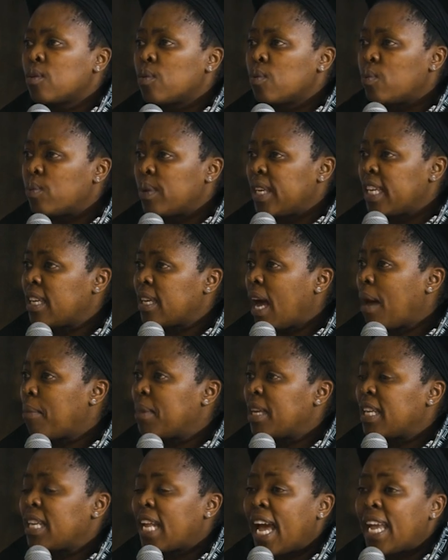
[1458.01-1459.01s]

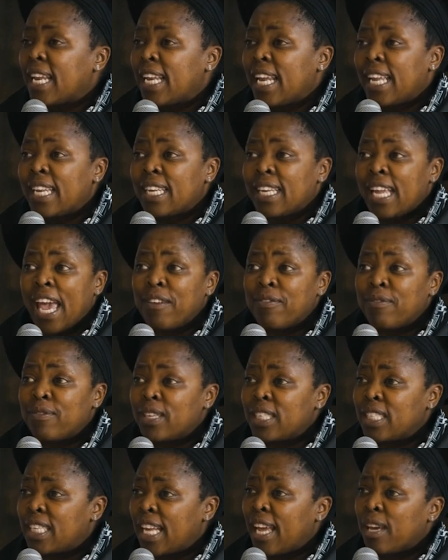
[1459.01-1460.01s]
I learn
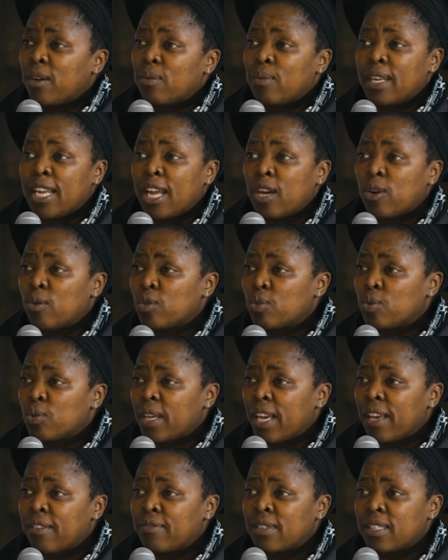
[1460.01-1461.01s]
every day when I go to
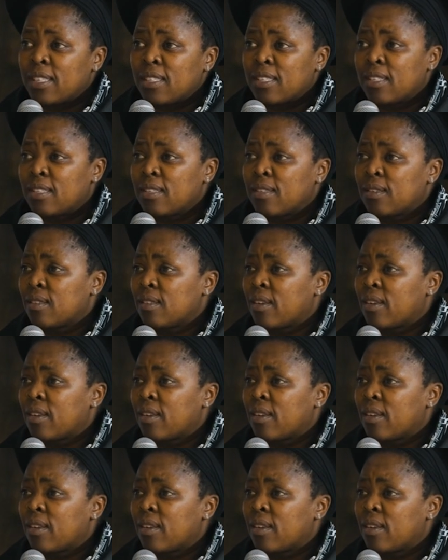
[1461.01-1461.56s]
Gavin's,